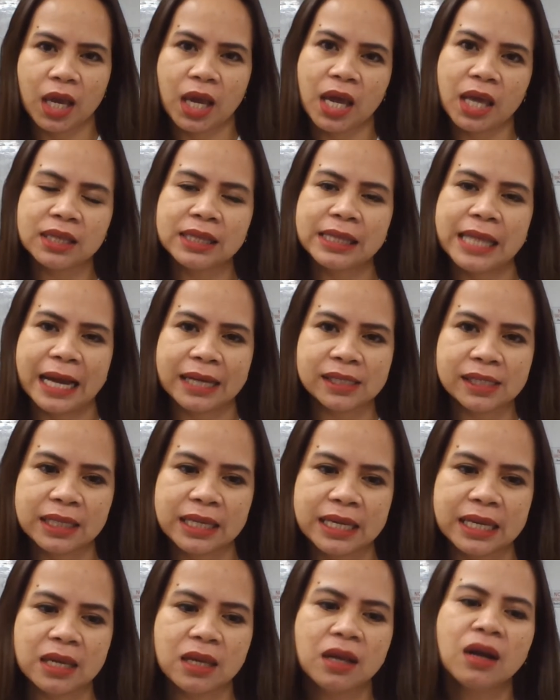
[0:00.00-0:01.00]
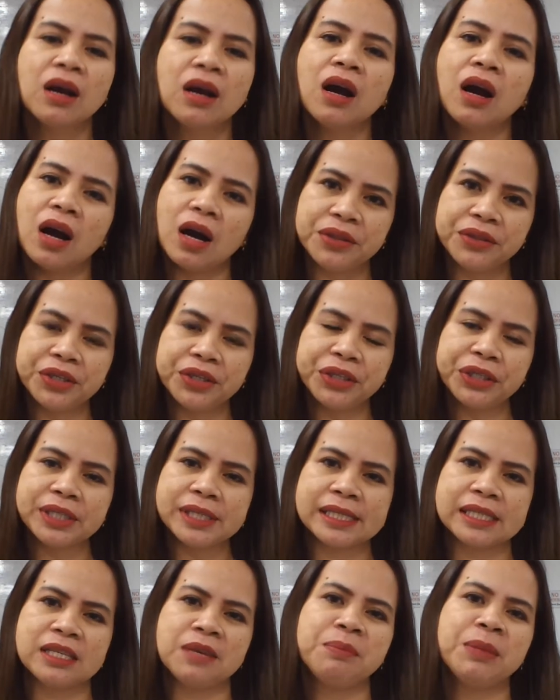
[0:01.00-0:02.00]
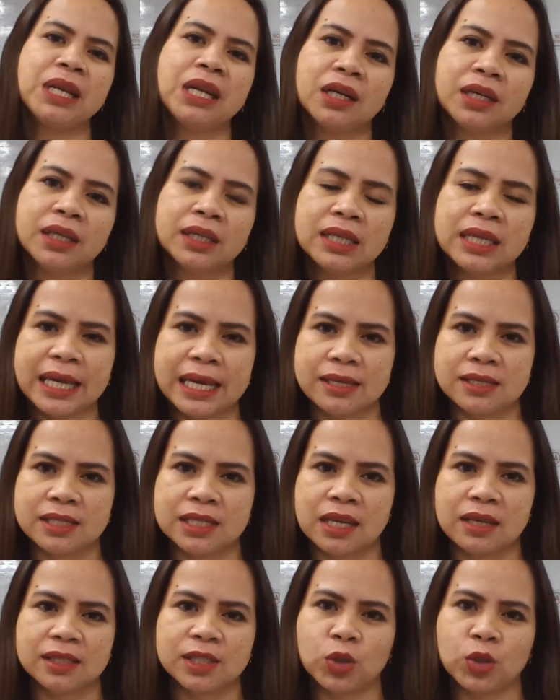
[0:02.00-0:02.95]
And lastly, other similar cases.